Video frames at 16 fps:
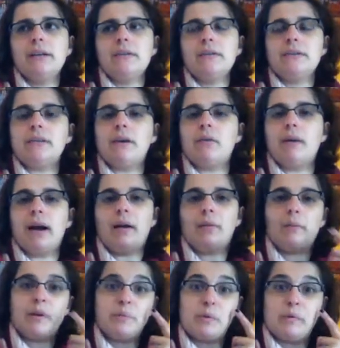So
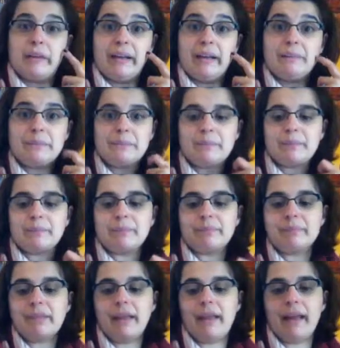we're moving it,
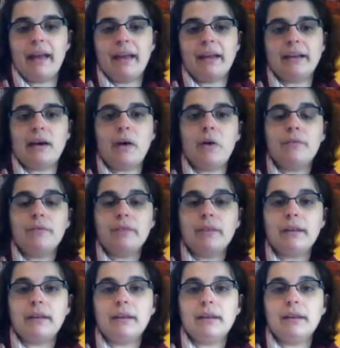and
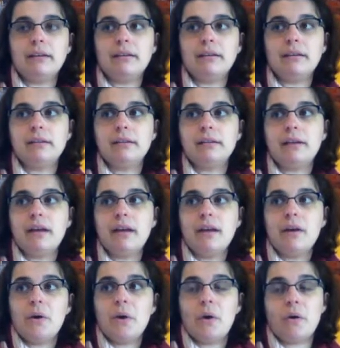hopefully
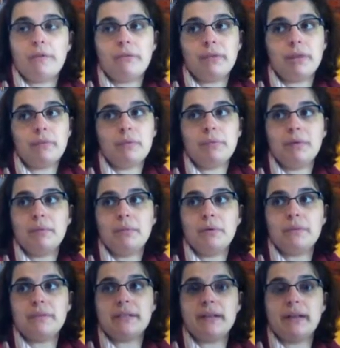we'll be
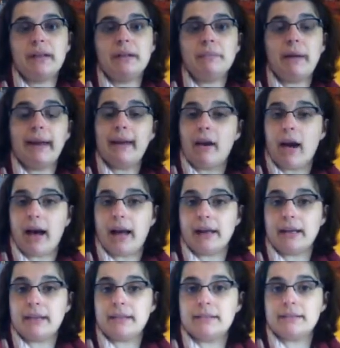moved in by
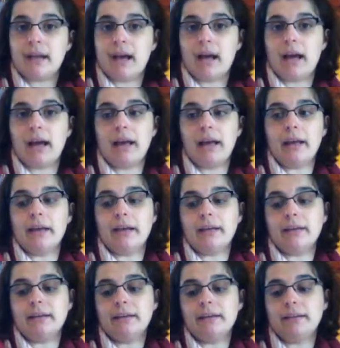August. I'm